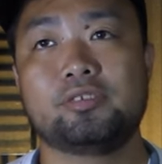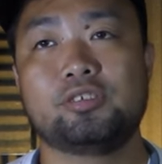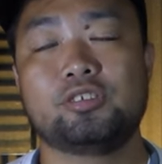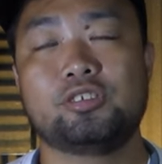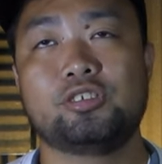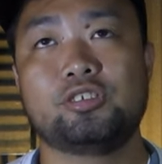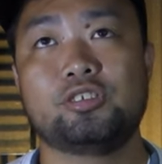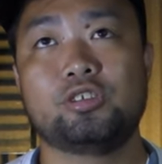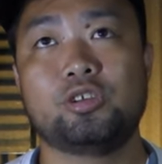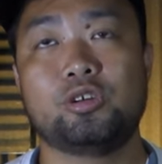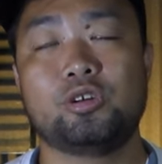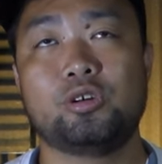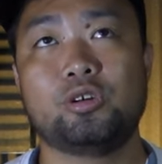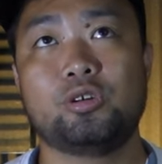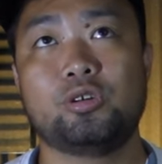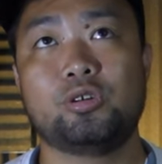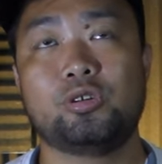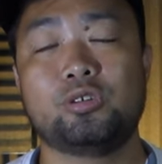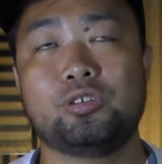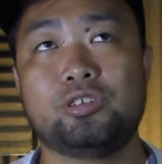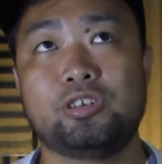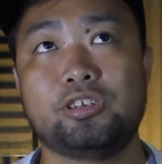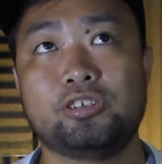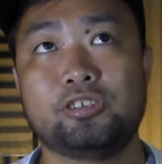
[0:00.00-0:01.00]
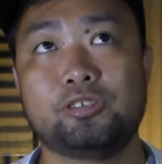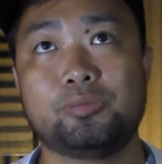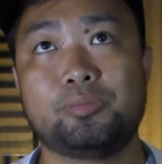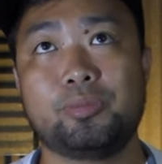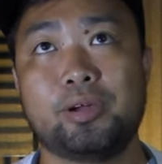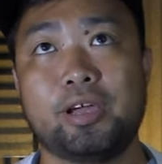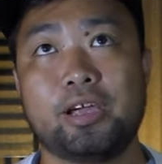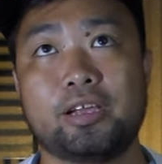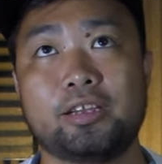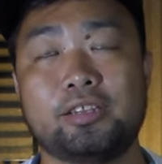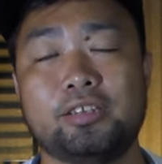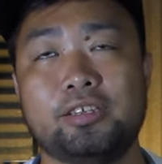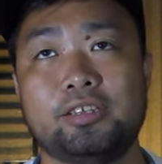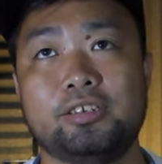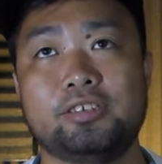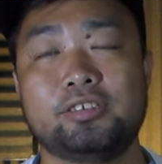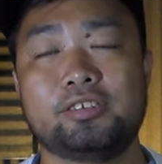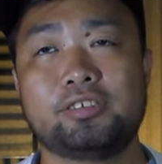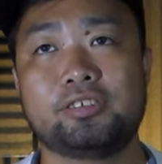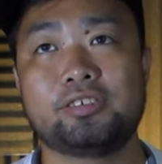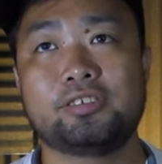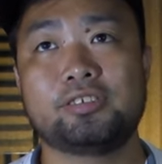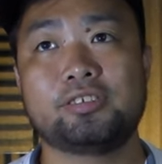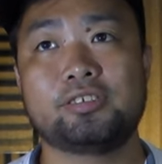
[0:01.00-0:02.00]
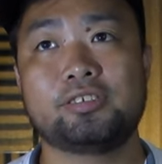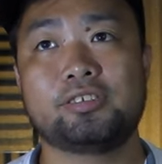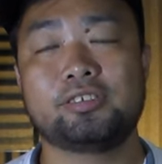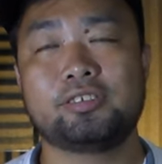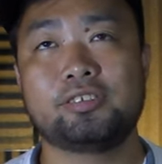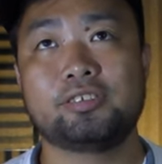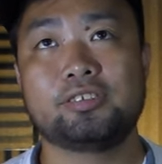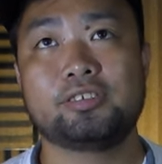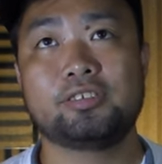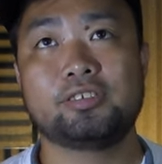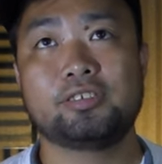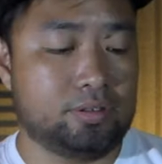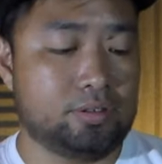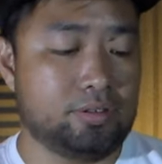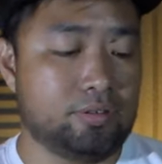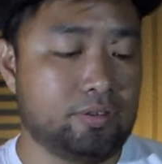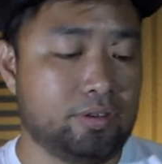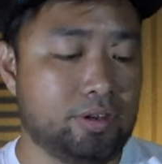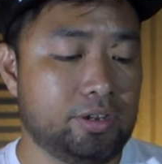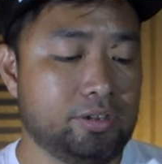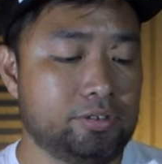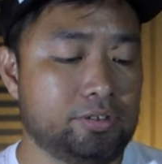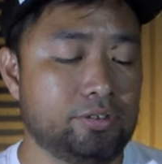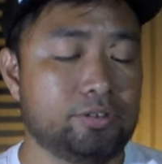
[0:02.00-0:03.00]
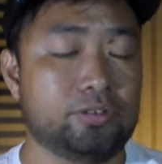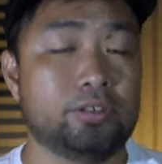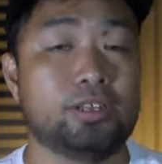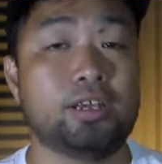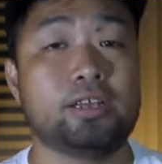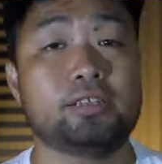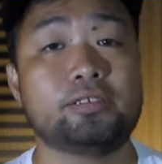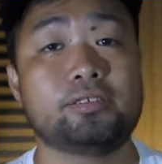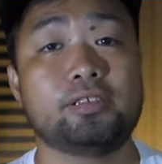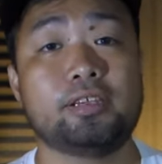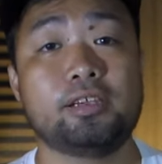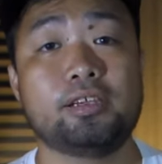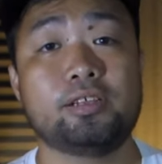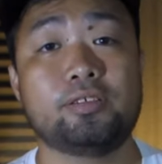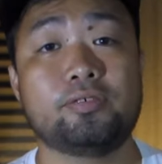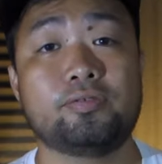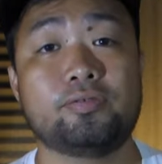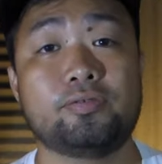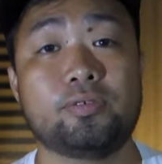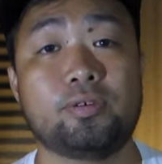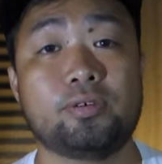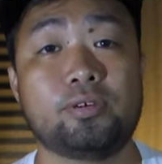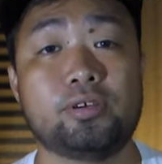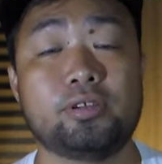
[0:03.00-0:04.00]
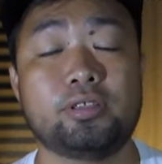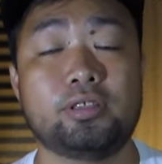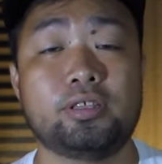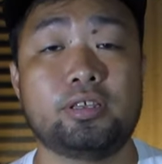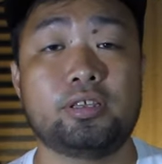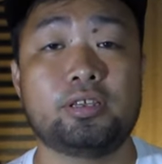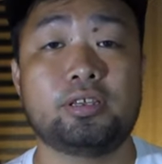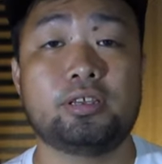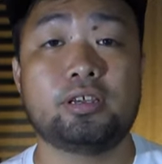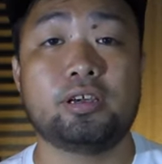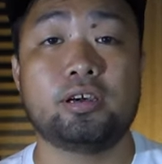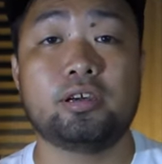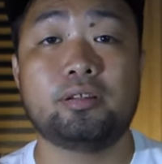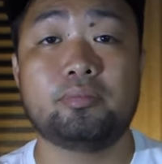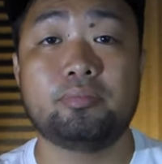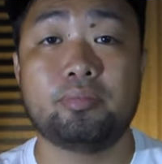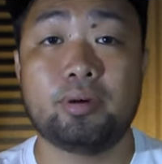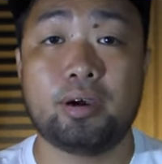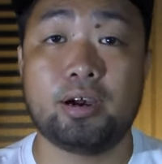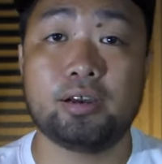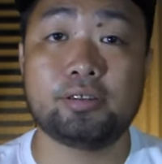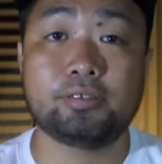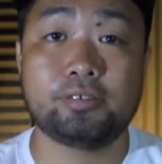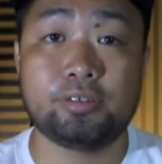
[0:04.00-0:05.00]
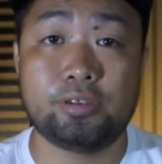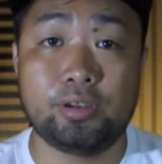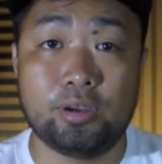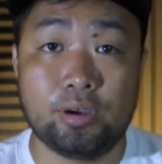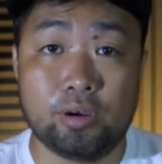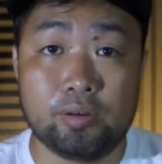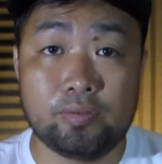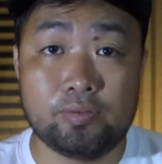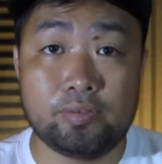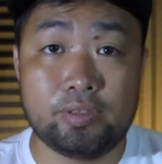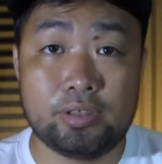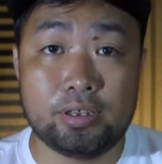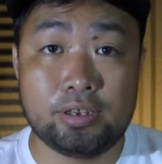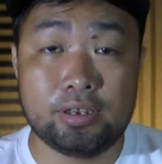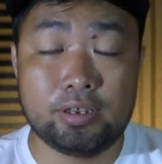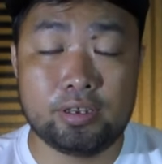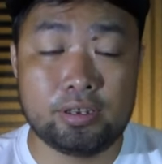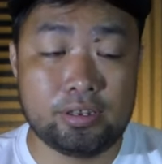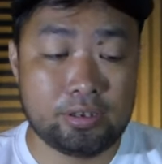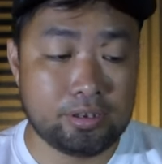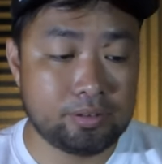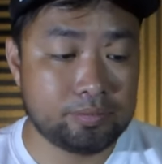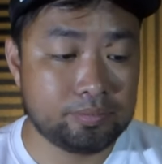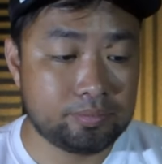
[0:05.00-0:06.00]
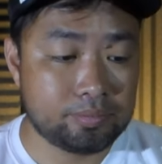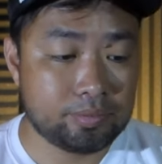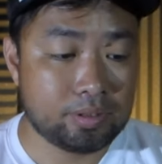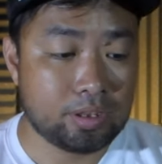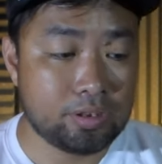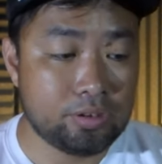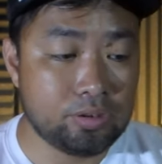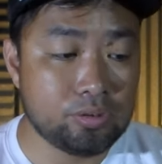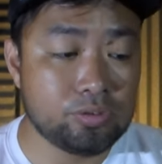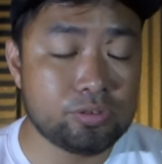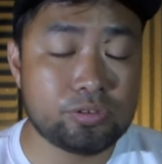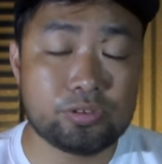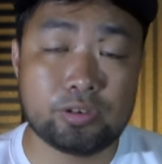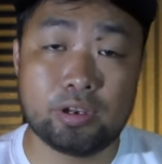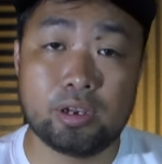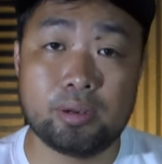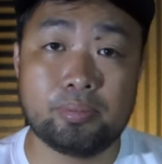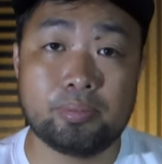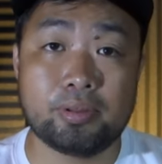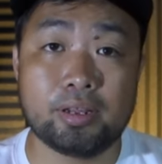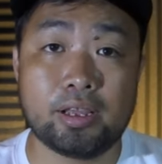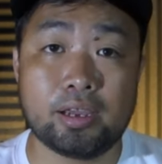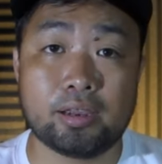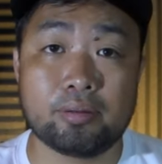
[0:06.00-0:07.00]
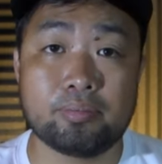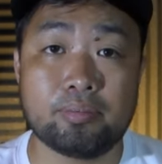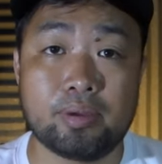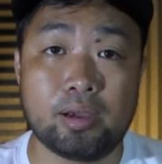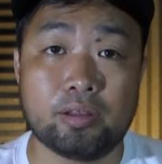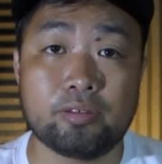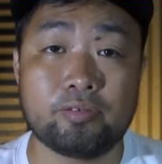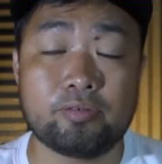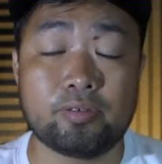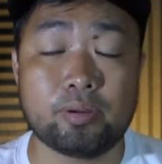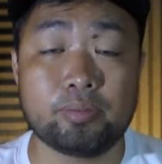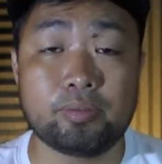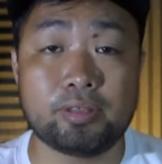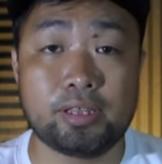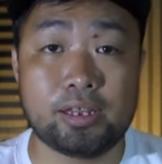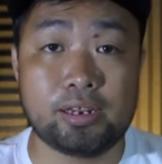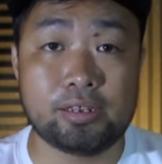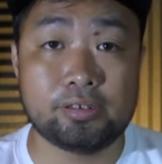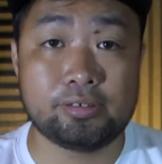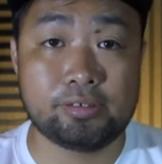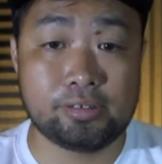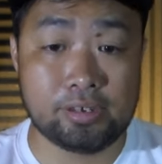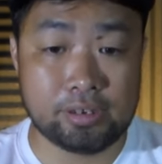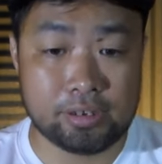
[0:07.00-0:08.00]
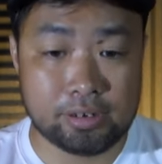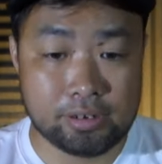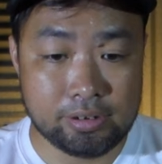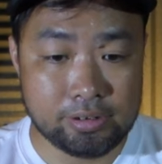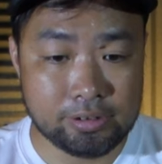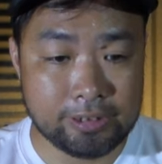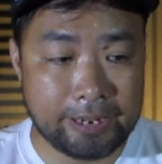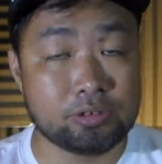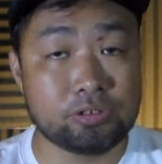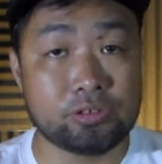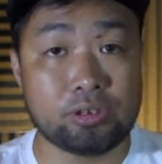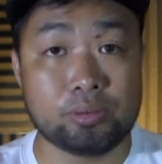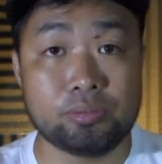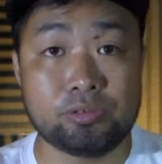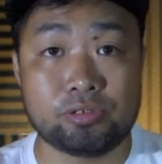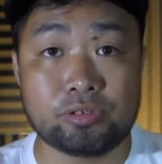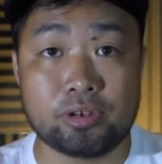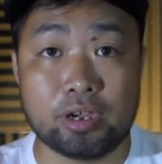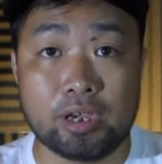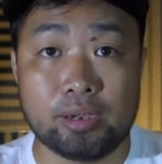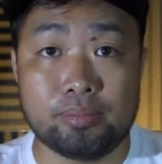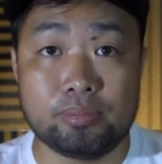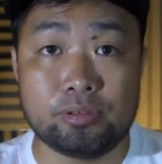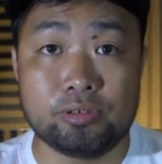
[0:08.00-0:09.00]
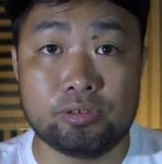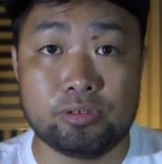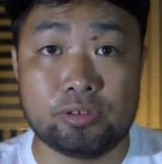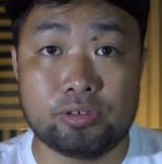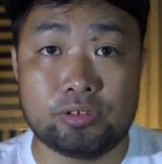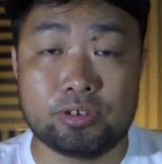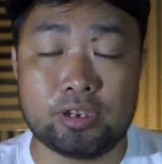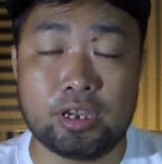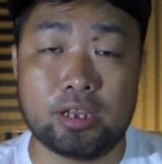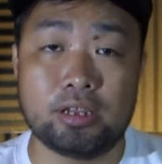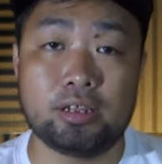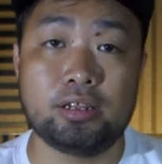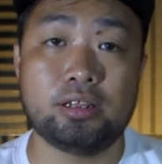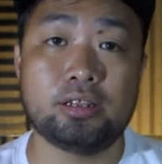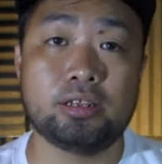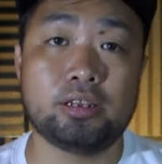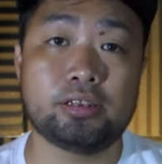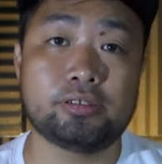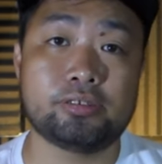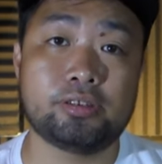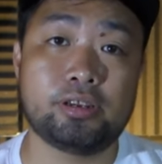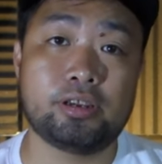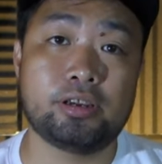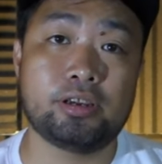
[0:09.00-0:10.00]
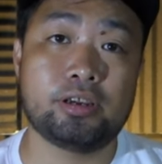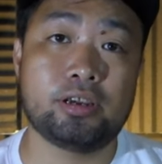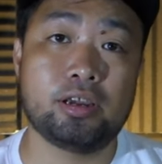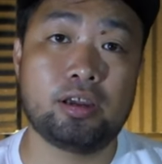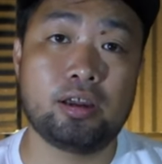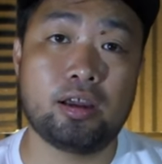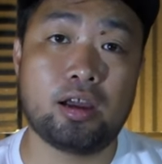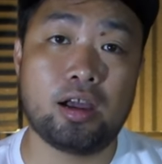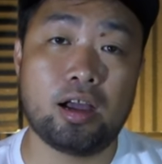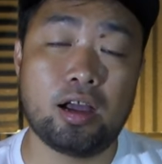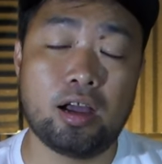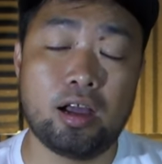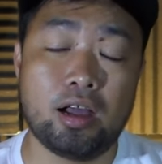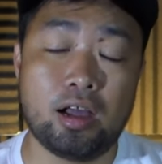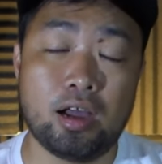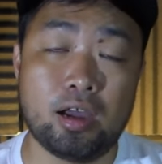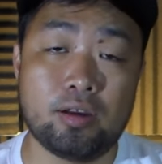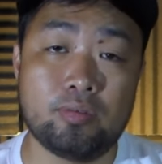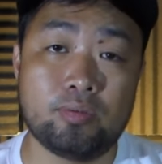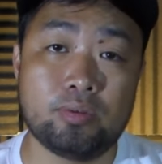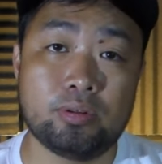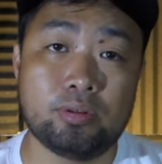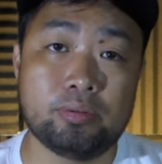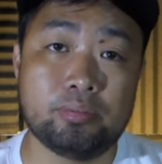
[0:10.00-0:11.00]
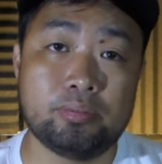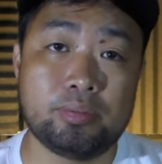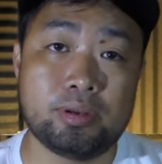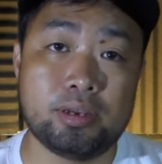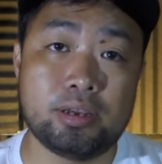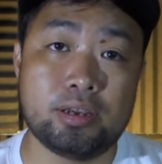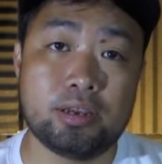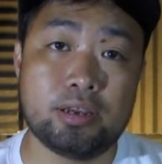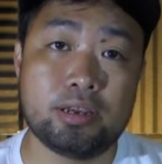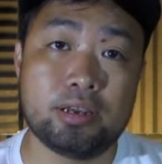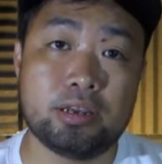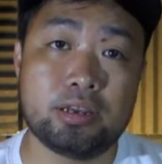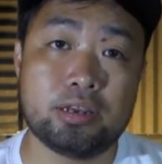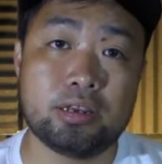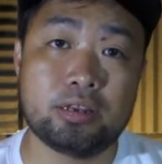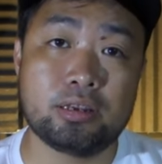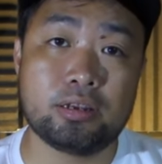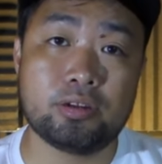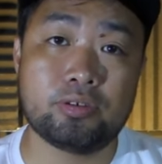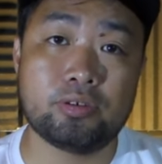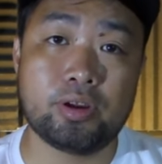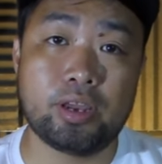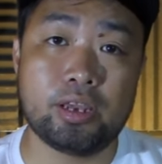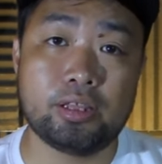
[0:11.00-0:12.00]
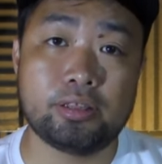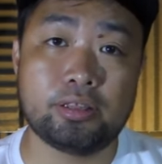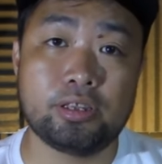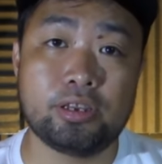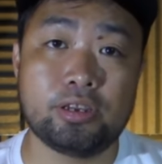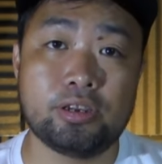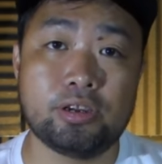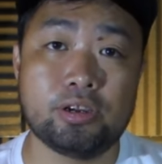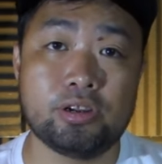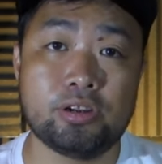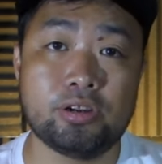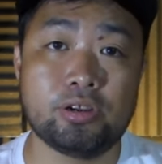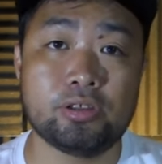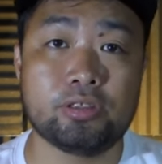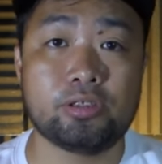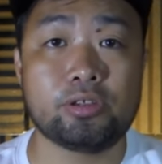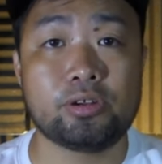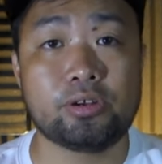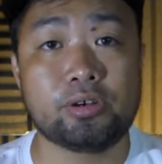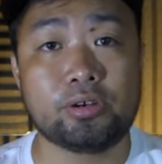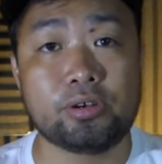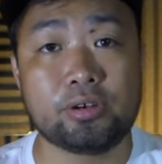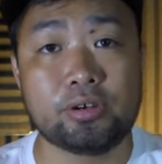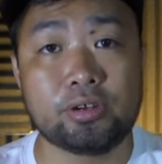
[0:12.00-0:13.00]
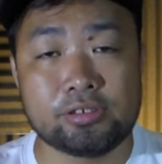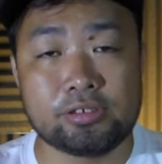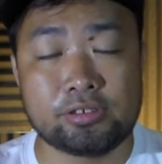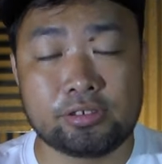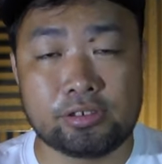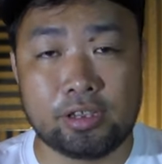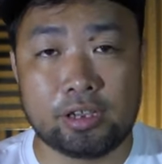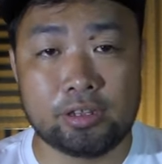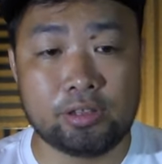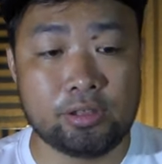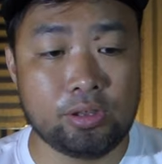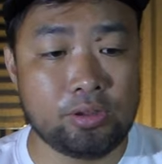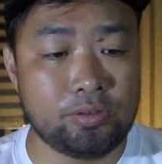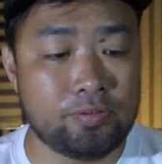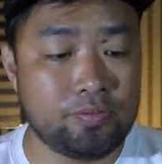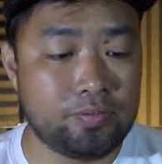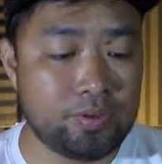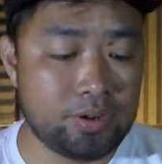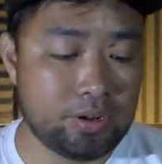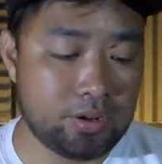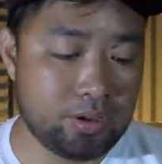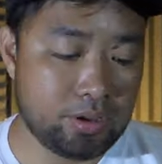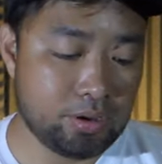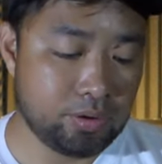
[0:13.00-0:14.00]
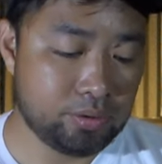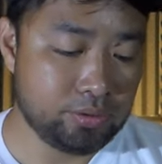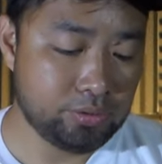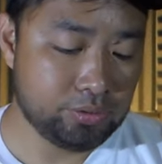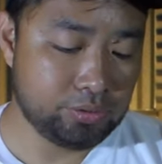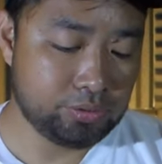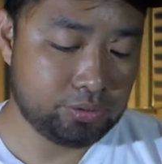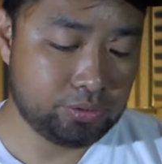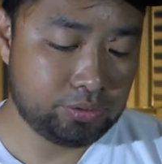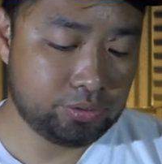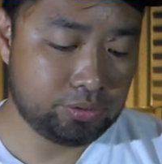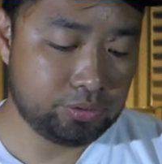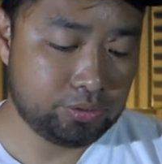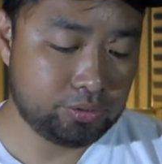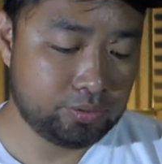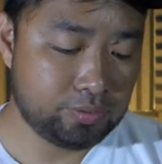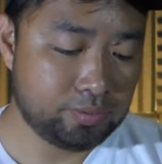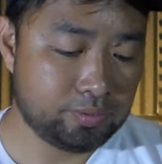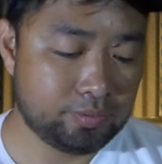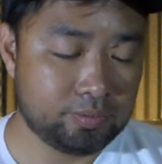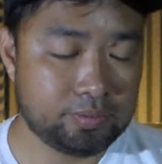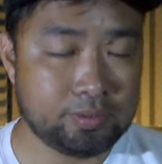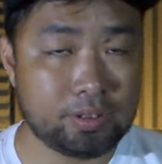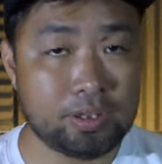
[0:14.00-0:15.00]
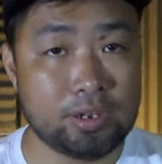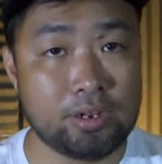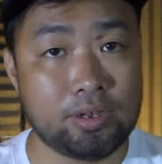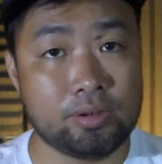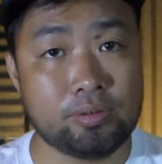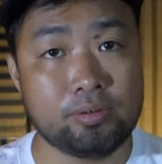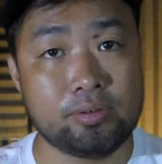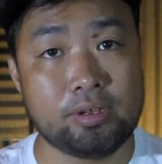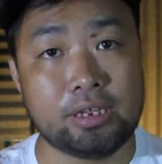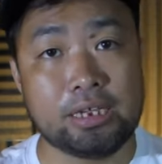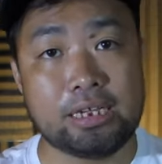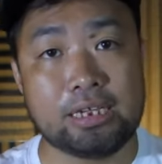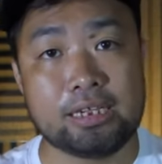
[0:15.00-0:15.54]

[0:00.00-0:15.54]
so just practice. Okay, so that's it for the unboxing of the U-shaped neck mount from Telesin. Subscribe to the channel because I will be creating another set of videos. You know,